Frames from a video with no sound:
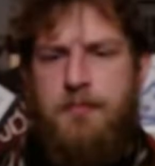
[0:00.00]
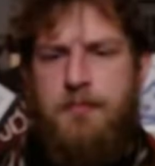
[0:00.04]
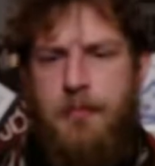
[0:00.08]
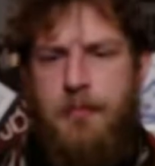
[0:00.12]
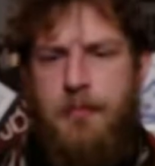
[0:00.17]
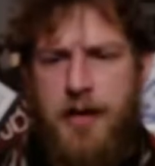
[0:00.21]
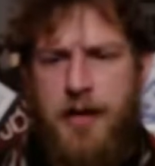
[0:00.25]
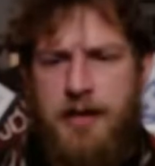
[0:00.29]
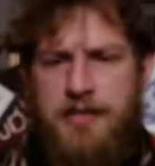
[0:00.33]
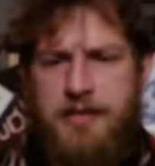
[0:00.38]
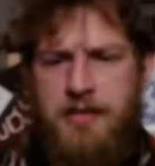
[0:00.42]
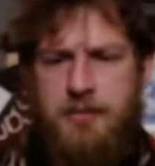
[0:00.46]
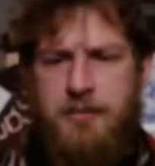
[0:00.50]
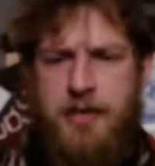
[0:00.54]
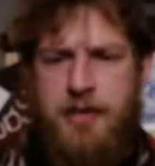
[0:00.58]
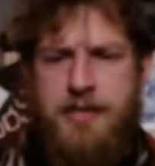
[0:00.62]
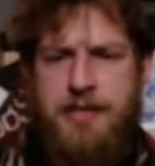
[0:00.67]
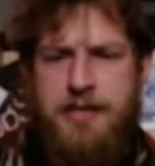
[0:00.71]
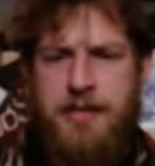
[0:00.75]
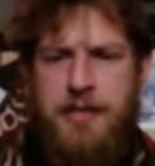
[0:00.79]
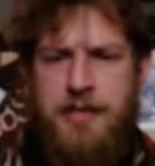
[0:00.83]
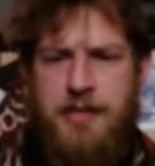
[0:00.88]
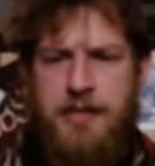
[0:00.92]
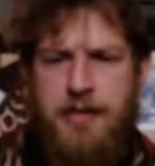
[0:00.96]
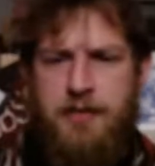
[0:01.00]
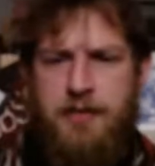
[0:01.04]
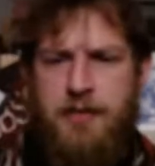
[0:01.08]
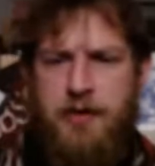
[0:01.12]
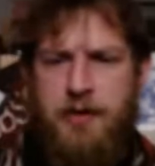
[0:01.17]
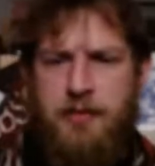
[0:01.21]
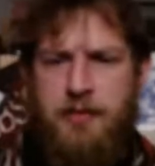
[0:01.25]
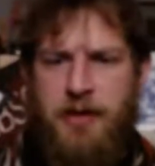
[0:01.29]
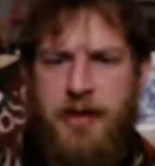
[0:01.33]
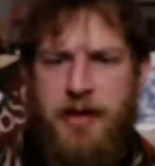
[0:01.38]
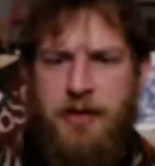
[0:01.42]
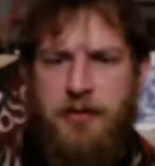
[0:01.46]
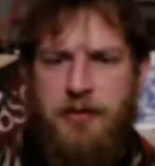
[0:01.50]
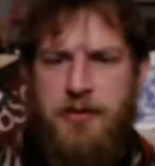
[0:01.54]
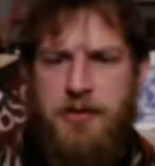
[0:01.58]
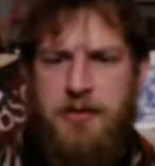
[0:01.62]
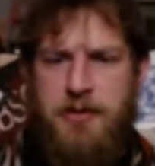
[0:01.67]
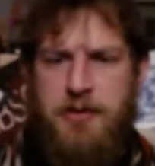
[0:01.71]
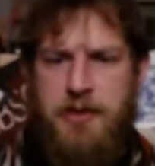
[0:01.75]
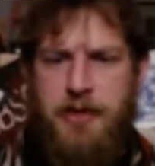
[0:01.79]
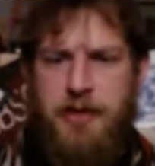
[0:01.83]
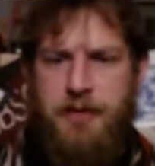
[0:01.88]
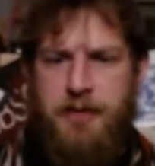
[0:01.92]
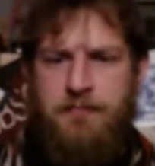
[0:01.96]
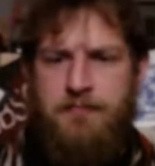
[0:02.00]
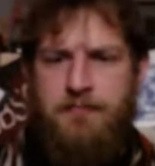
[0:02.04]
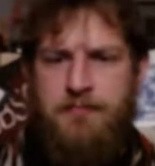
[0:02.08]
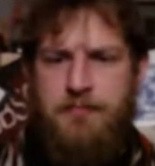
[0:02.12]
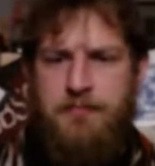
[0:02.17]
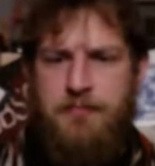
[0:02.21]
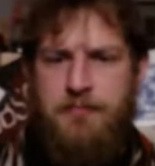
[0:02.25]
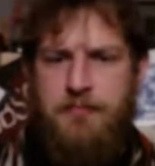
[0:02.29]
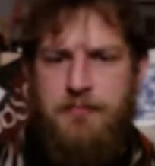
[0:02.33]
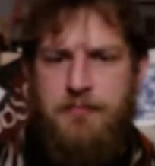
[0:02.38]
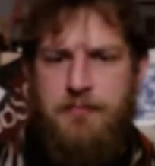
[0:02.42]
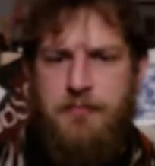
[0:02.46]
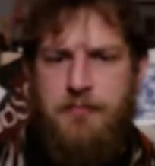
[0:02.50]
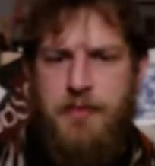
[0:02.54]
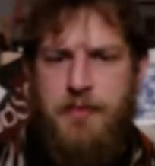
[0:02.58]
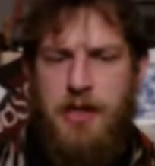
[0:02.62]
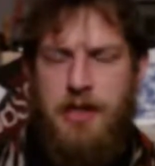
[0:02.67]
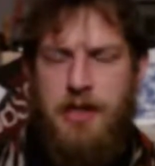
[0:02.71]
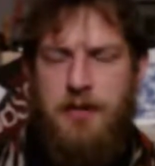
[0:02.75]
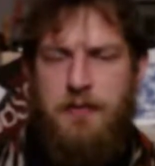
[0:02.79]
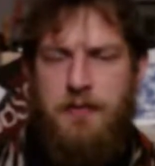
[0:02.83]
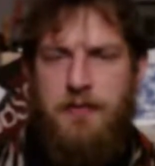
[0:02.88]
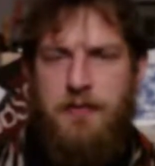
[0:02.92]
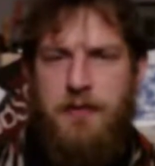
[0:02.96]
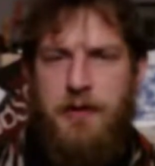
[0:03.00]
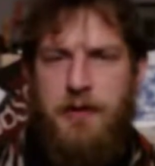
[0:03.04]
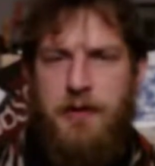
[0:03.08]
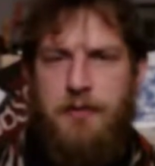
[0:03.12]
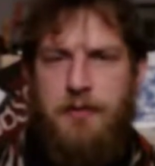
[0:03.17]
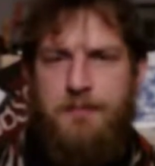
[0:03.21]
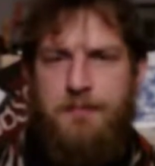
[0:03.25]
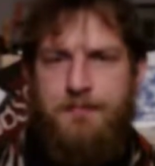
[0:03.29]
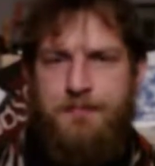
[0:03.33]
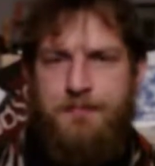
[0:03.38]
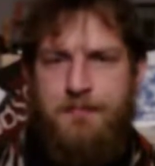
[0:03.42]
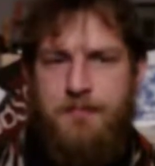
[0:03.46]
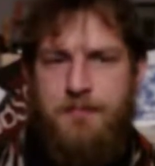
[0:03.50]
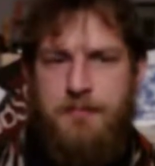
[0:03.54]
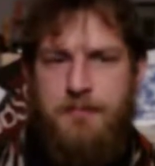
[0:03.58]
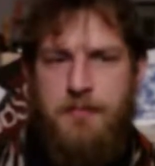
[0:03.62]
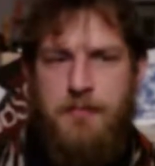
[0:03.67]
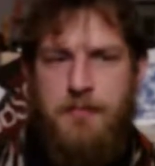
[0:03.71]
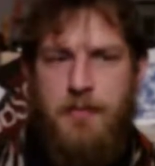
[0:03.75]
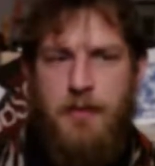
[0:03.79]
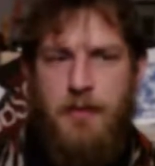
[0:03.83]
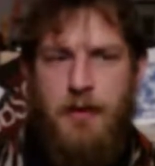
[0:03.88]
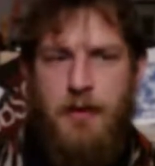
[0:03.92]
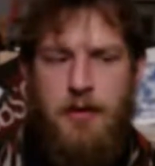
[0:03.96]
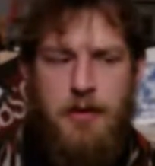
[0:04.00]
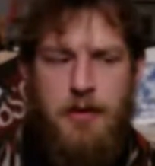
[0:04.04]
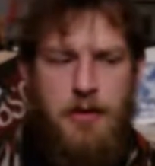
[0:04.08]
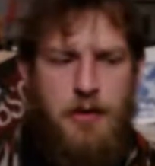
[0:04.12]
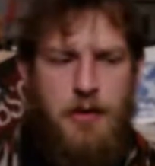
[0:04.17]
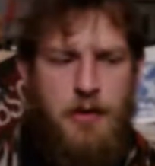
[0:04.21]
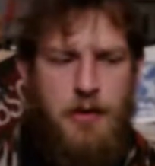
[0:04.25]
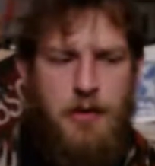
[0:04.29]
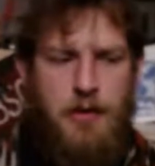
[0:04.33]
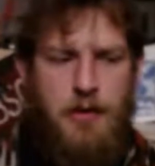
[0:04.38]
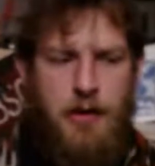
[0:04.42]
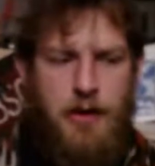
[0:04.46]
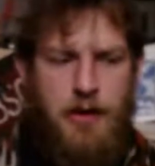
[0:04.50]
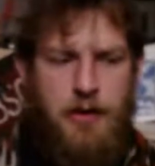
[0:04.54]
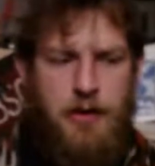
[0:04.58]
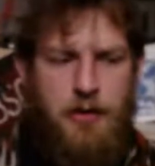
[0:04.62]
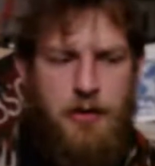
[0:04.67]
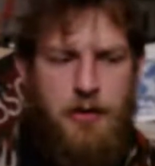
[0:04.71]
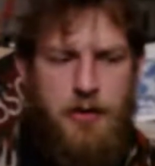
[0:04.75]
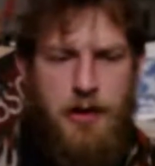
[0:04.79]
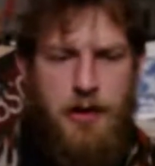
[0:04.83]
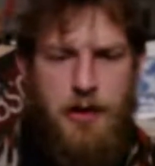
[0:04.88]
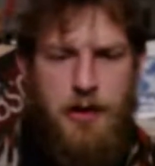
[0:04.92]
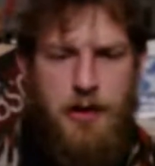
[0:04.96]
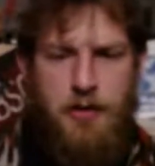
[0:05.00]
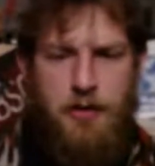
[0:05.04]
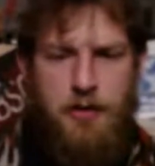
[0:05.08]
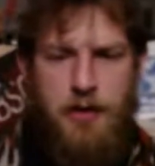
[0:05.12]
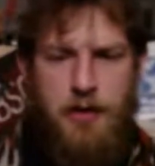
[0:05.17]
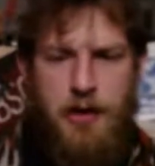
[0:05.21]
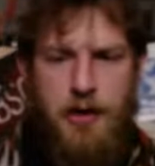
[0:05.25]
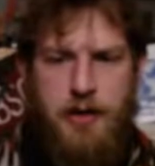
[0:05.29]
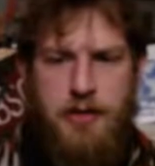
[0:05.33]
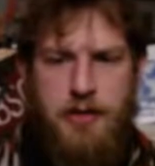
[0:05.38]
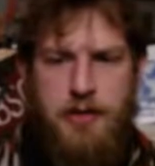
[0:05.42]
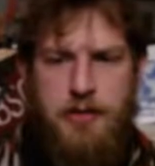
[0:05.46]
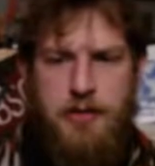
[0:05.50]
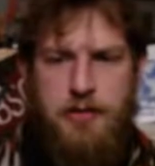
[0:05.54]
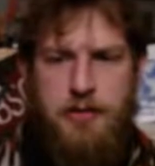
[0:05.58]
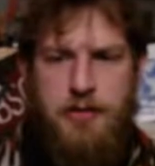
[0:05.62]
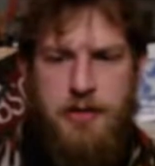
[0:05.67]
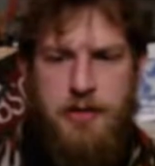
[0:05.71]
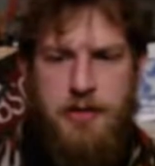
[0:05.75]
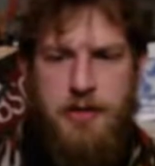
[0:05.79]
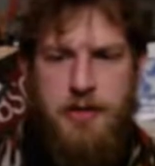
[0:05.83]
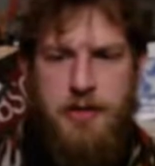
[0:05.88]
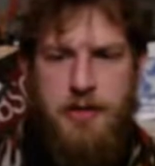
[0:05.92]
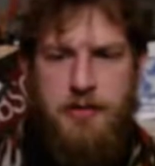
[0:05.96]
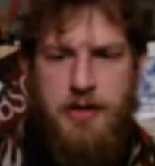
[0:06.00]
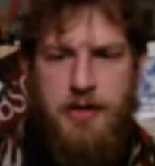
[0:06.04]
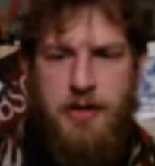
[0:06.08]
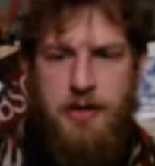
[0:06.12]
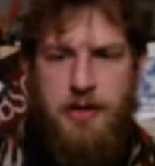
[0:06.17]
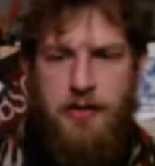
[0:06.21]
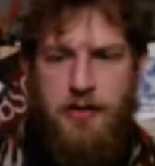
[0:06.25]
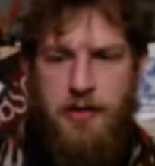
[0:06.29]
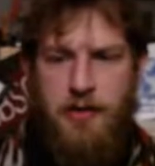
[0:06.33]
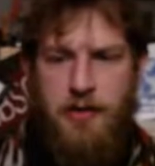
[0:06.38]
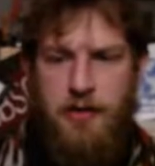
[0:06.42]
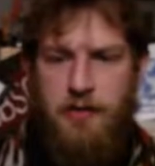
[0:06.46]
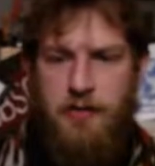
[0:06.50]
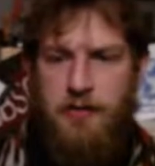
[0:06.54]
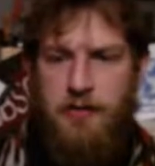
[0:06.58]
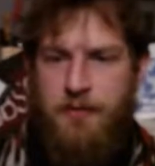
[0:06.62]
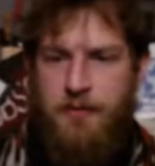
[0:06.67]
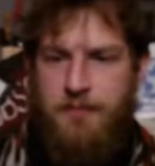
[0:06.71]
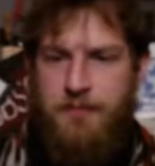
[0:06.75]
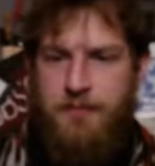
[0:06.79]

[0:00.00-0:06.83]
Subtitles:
how's everybody's Thanksgiving? Everybody have a good time? Eat your fill? I know I did. I just kept eating things.